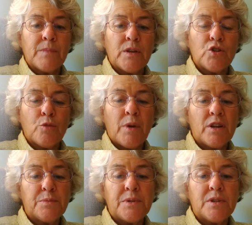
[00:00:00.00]
So my
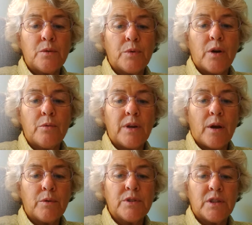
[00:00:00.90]
husband said, well, when I
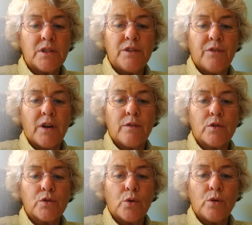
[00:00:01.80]
was 65
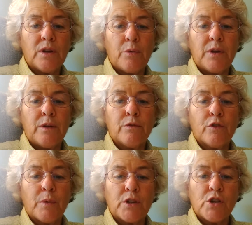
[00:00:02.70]
years old, I went in for
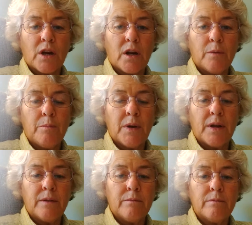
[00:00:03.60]
my checkup,
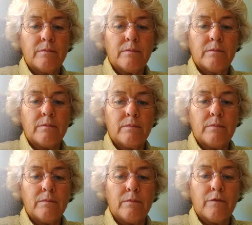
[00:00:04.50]
my
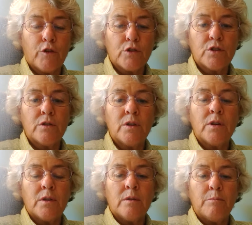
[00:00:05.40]
first
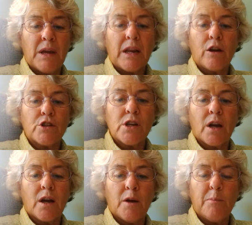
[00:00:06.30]
Medicare
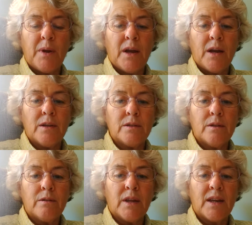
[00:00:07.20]
checkup, and
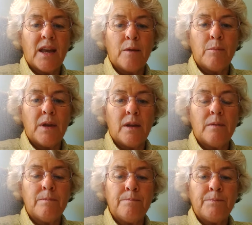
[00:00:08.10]
they gave me
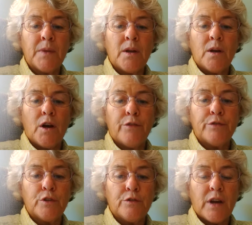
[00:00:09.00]
a
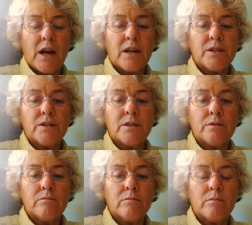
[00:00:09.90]
flu vax,
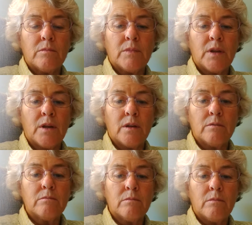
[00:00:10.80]
the
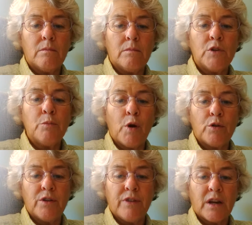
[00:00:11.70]

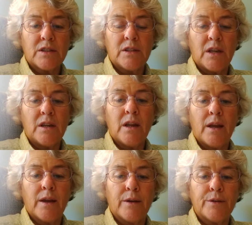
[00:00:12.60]
pneumonia vaccine,
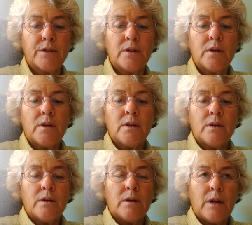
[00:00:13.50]
and
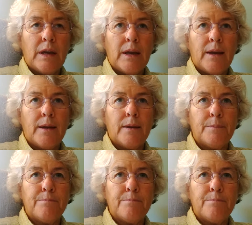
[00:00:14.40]
a